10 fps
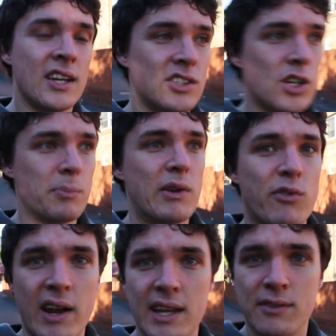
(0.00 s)
And don't be
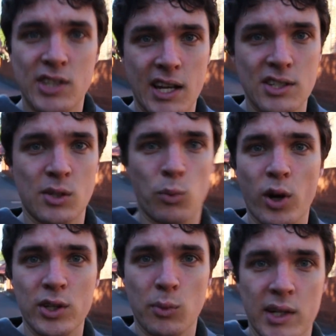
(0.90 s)
afraid of changing
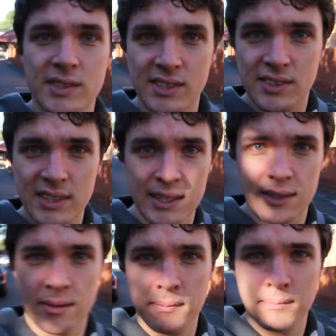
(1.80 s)
what you want to succeed.